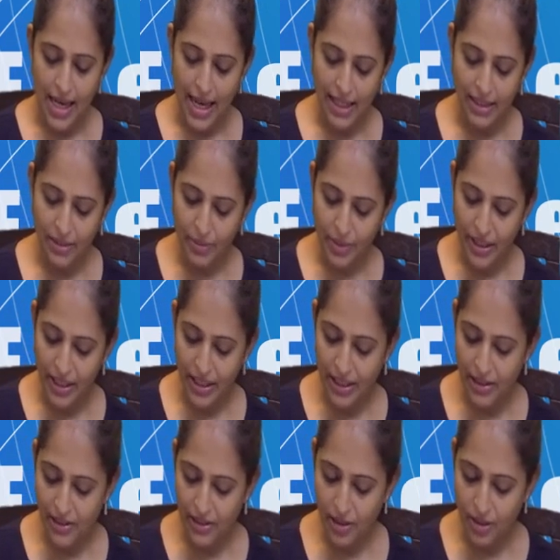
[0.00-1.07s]
and the
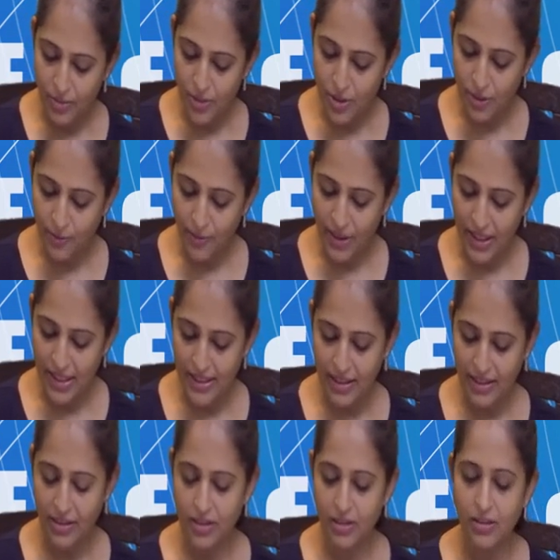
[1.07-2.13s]
material terms of
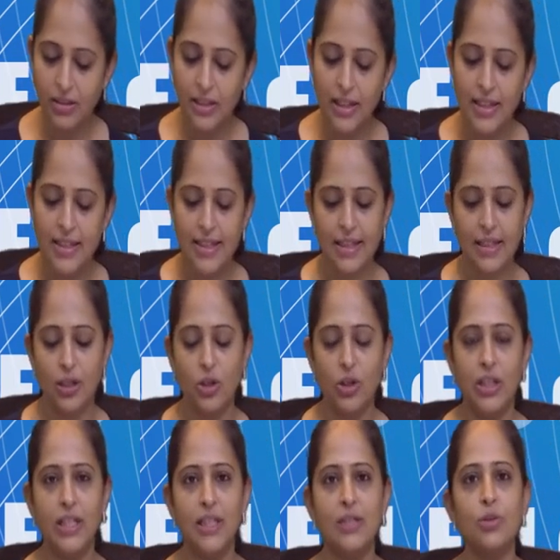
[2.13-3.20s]
raising the
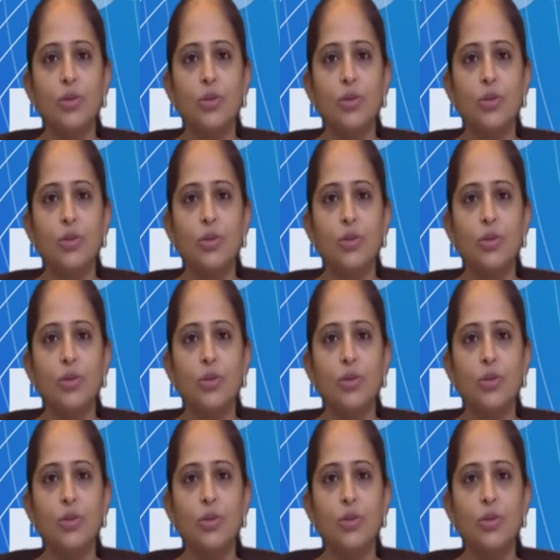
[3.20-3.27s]
security.